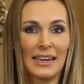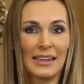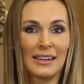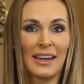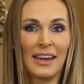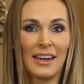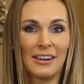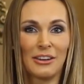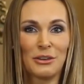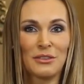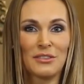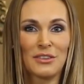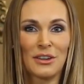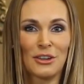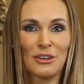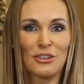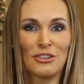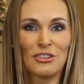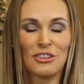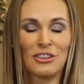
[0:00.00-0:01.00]
had
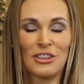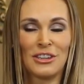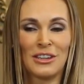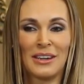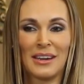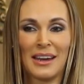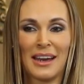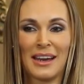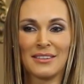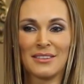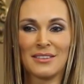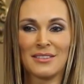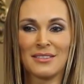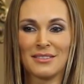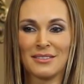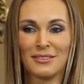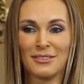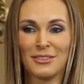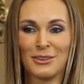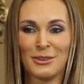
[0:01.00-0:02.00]
character. She had
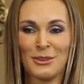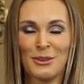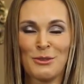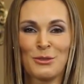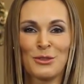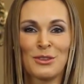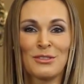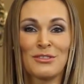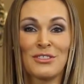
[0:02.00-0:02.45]
it